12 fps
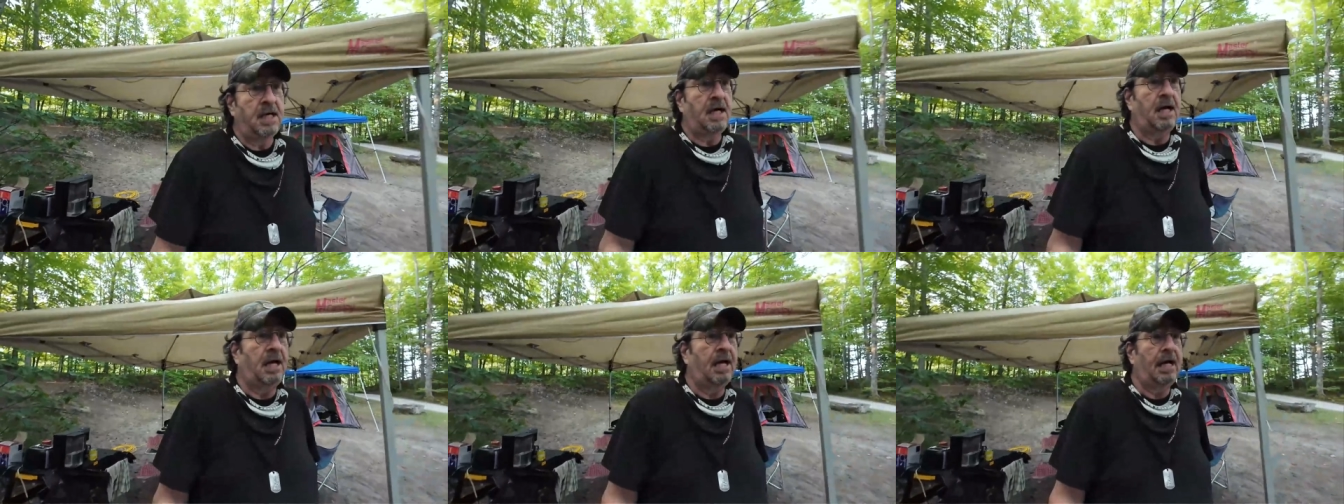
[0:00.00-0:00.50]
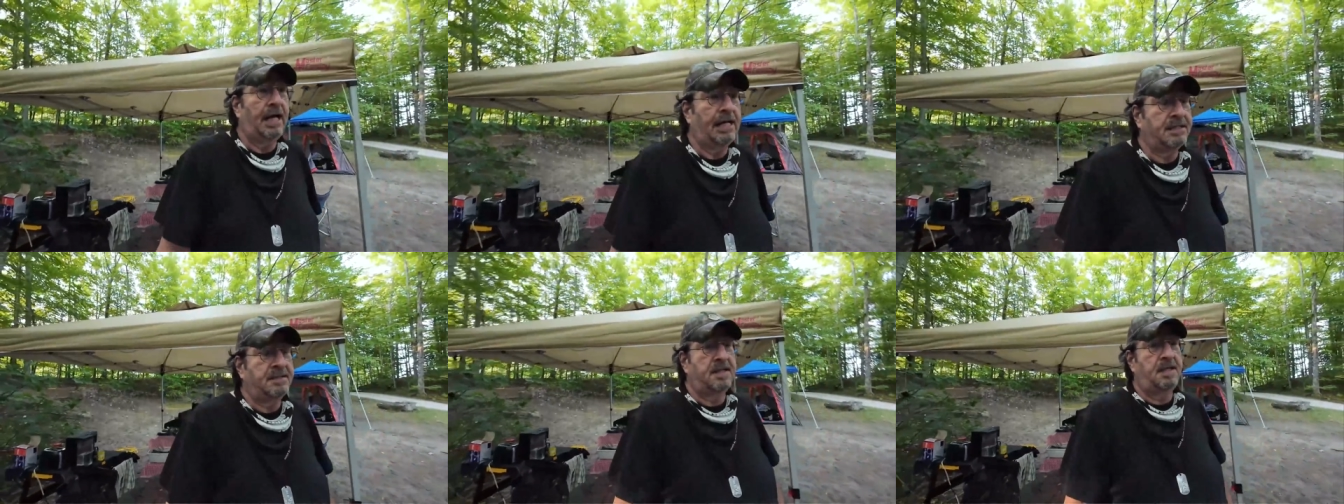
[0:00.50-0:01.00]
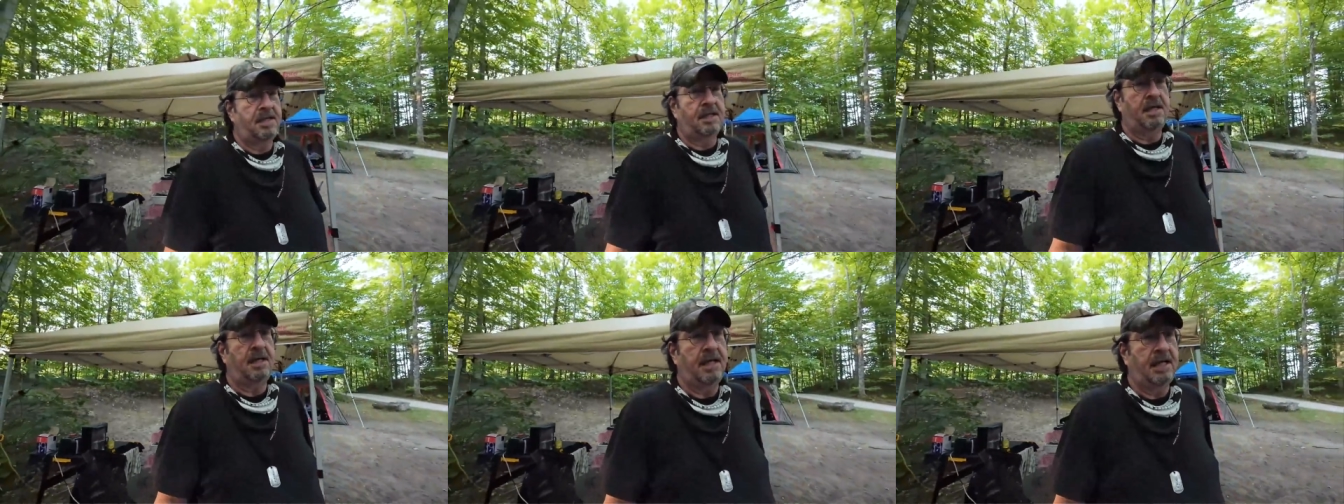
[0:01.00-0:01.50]
uh, at the
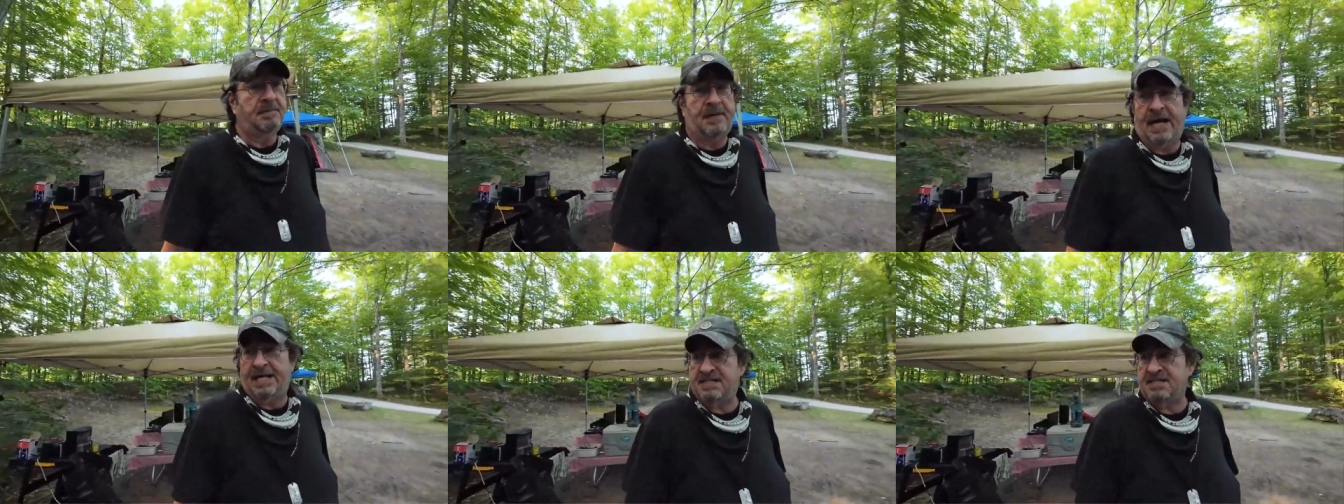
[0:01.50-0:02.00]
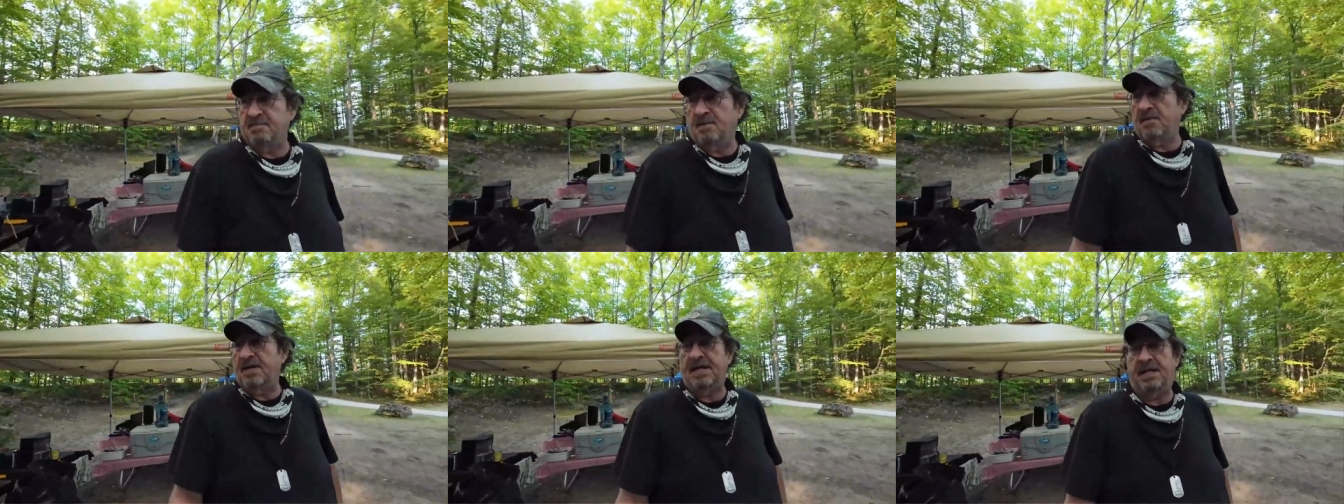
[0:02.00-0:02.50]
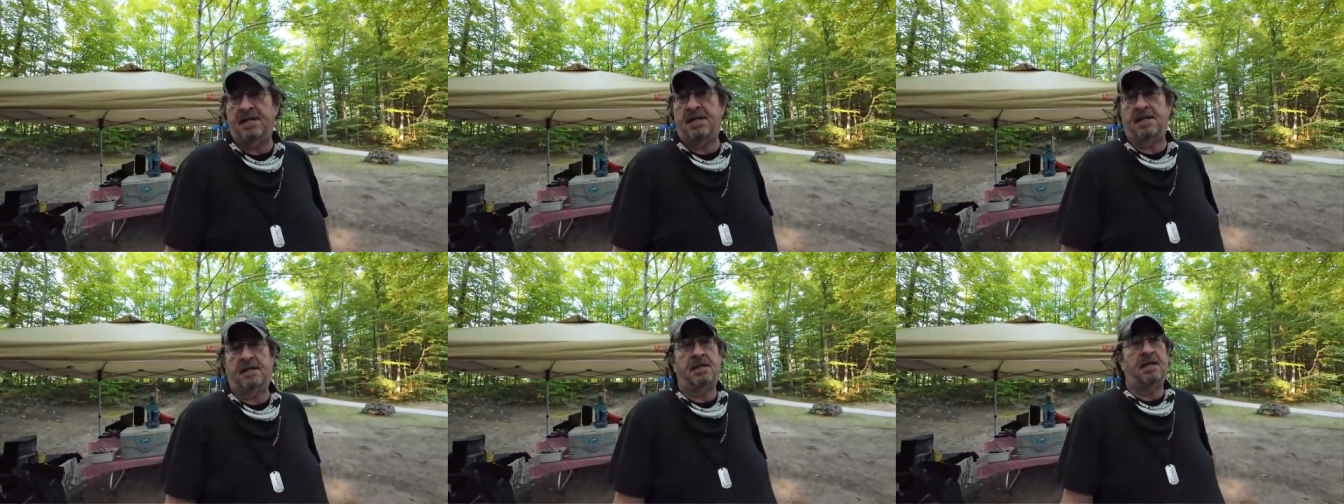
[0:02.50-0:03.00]
uh, Advanced Marine
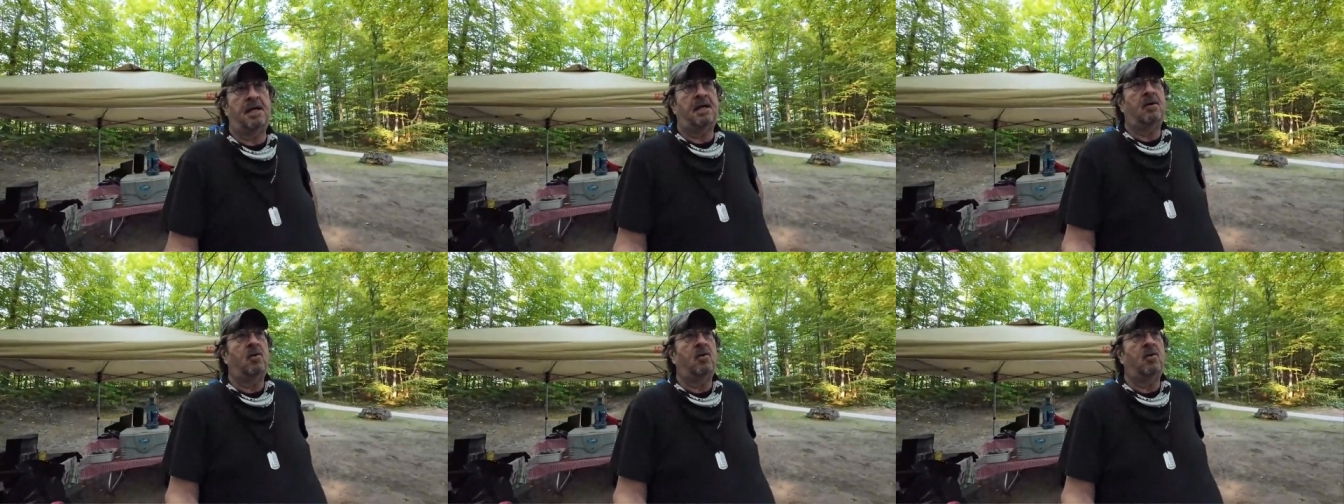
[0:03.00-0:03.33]
in uh,